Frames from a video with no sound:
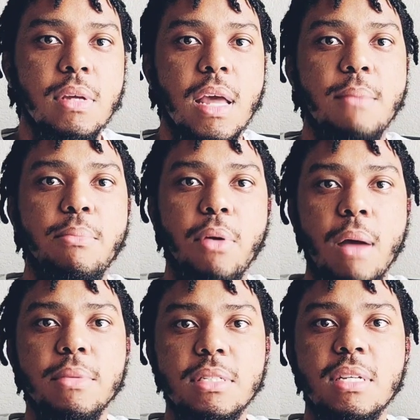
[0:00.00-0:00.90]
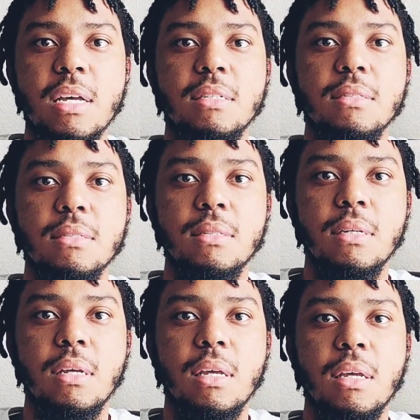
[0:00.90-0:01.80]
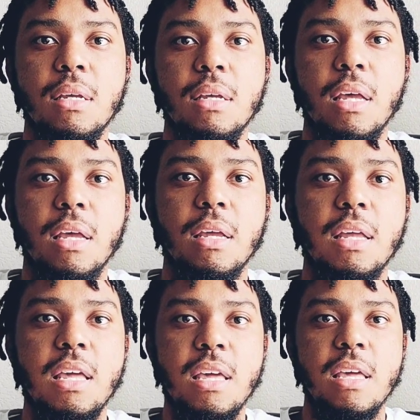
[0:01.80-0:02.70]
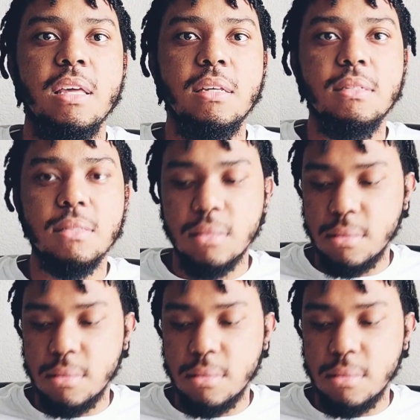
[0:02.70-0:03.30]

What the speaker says: and promised us is